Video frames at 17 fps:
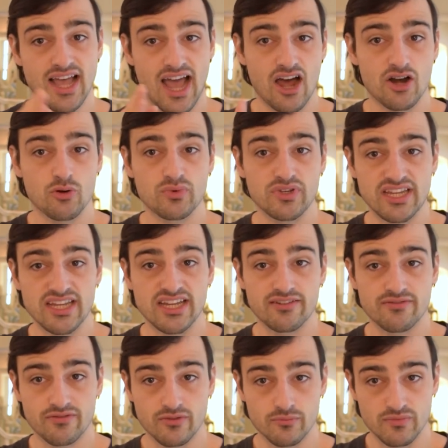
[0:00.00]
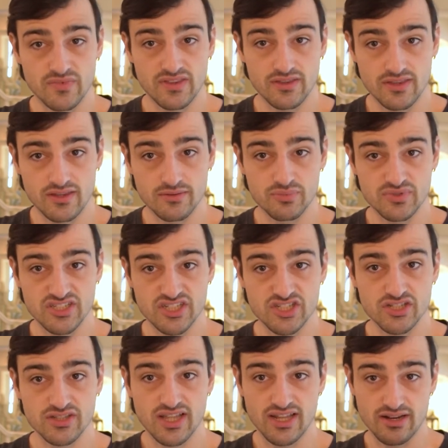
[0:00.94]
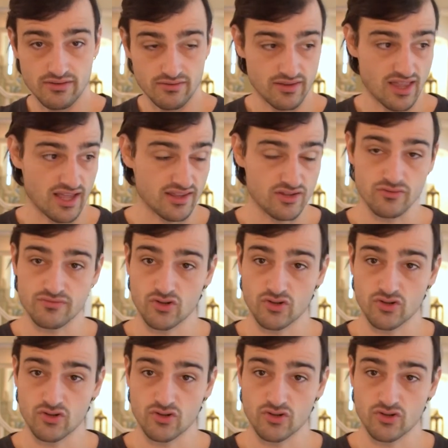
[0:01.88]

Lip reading: How do we get from the position that